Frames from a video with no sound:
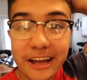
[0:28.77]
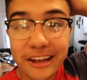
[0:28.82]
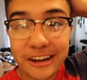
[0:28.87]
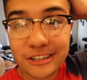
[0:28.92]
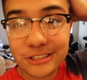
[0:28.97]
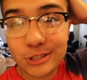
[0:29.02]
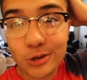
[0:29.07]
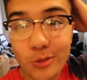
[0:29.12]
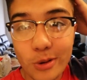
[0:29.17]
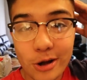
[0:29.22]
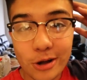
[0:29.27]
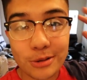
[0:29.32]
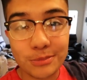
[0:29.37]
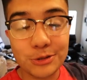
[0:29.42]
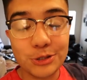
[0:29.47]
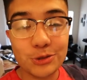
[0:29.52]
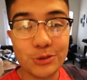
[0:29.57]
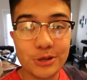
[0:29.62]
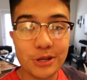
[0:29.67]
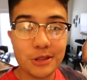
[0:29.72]
out here. So
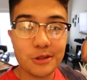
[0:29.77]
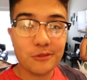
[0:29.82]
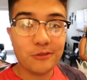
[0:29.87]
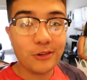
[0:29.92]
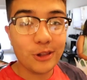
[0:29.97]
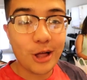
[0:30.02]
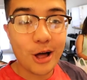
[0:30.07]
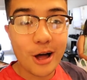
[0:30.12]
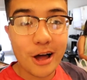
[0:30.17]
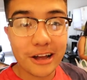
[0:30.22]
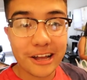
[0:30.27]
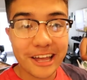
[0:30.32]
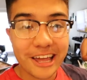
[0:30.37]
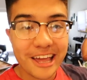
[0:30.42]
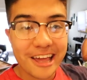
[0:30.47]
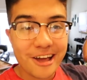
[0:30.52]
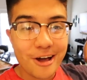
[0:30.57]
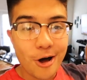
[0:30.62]
welcome to another vlog.